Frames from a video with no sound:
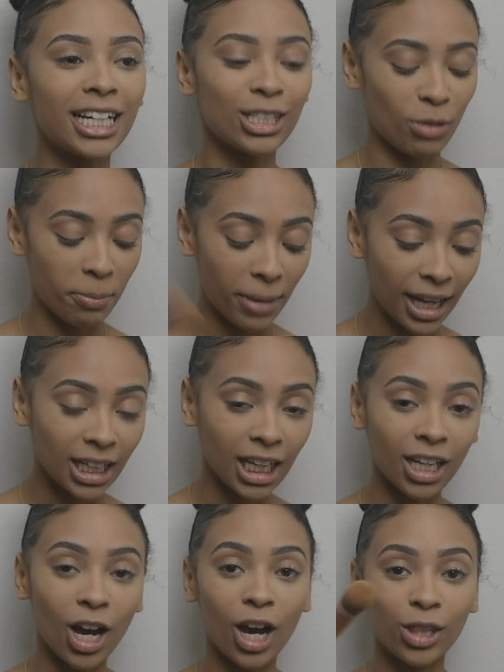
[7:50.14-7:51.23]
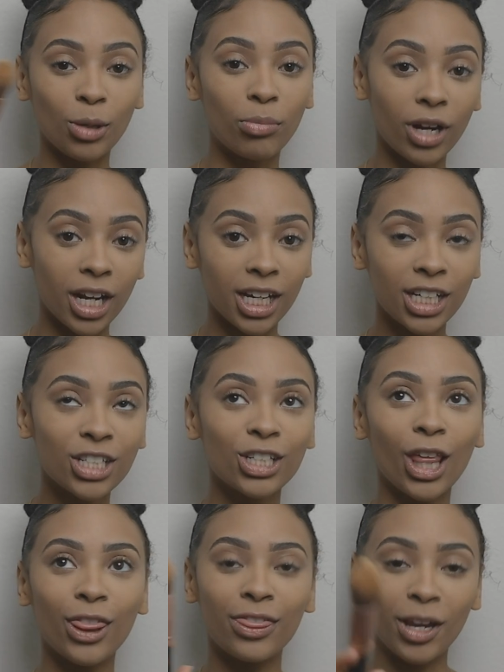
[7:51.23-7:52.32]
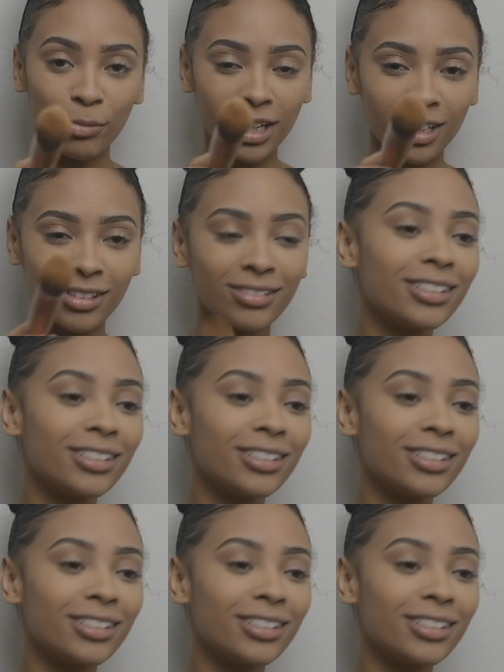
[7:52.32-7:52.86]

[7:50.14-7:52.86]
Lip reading: remaining on the brush. There we go.